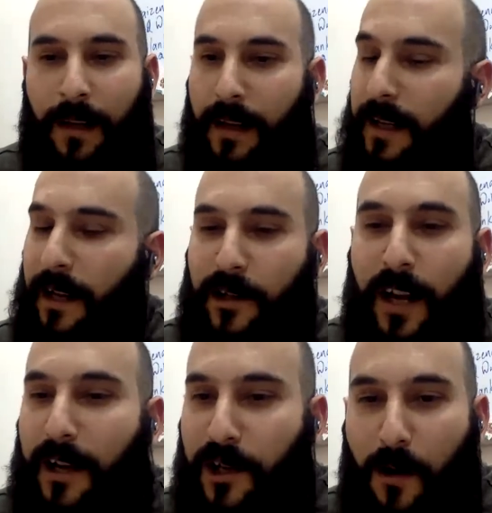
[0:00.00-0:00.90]
Yeah,
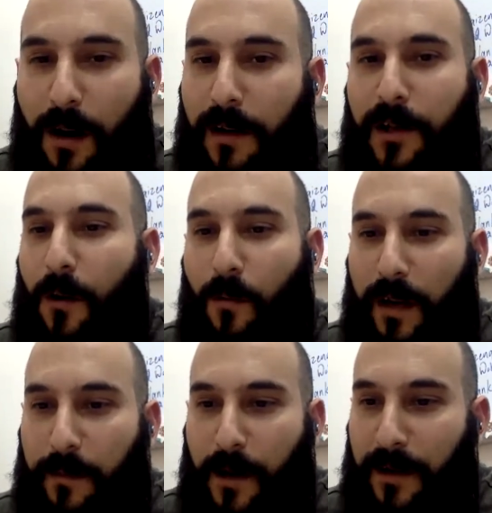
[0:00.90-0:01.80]
yeah, Johar, don't worry
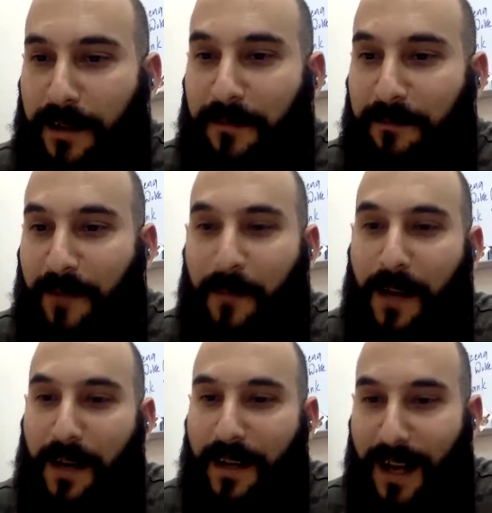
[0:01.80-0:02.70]
about it. I'm
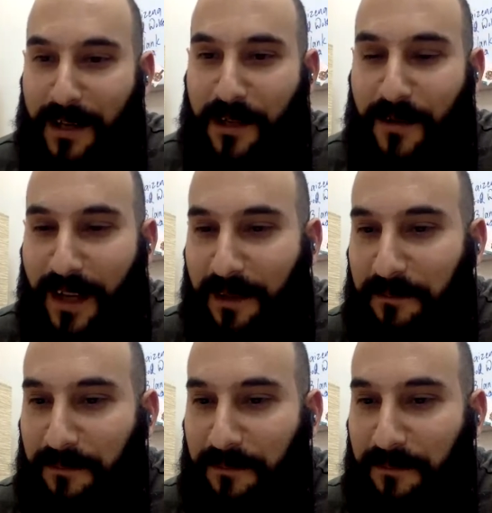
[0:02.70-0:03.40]
not going to ask you that.